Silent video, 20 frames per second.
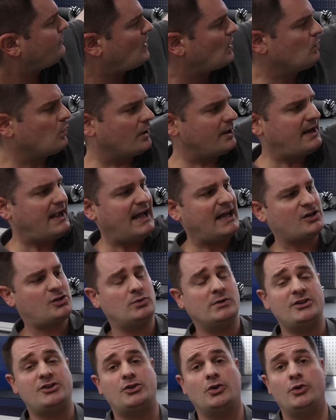we're gonna
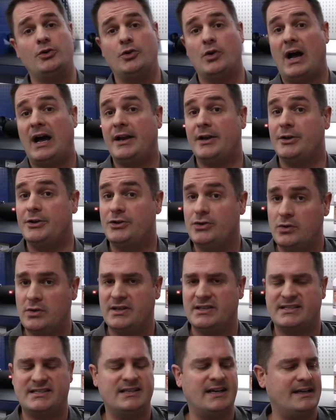actually show you how to do
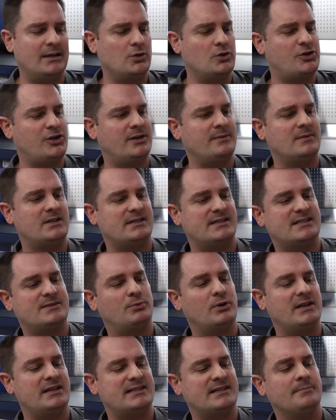this dilution because it's
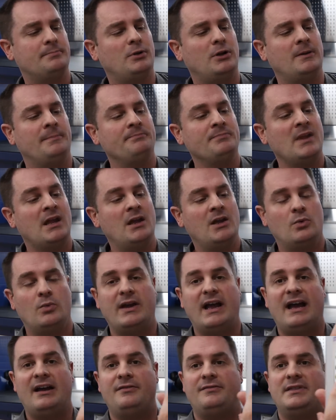pretty simple.
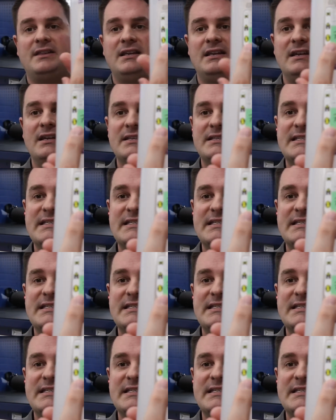We have the